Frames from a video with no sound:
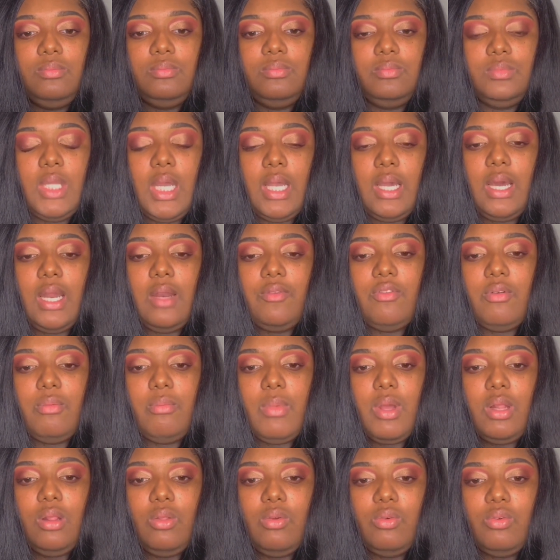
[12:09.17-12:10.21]
I got it from my
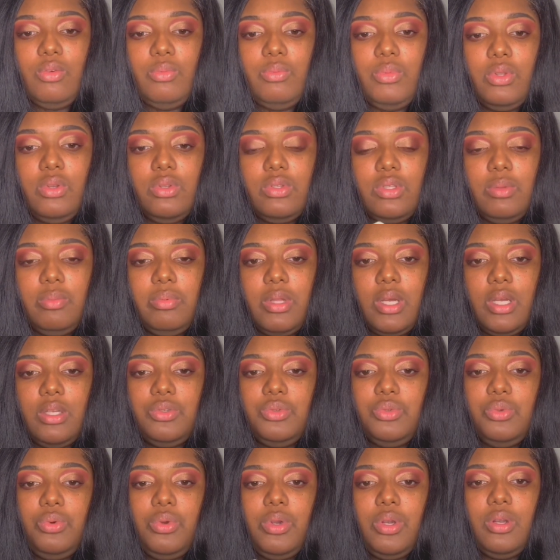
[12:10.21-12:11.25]
local beauty supply
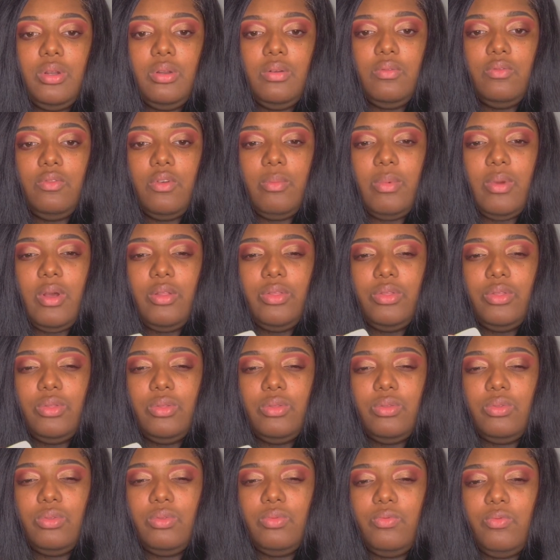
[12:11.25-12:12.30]
store for about
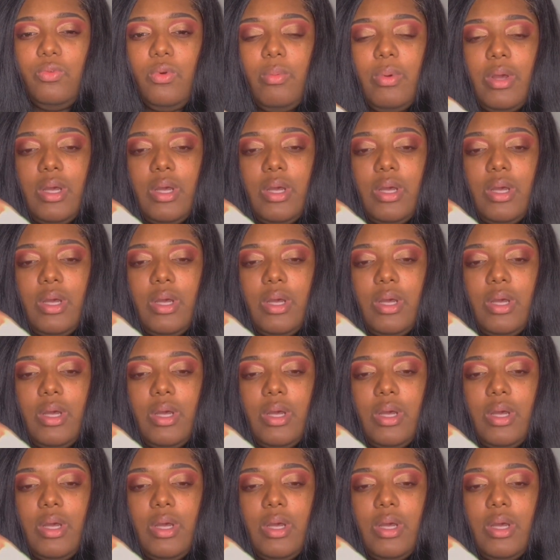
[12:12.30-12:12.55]
$4.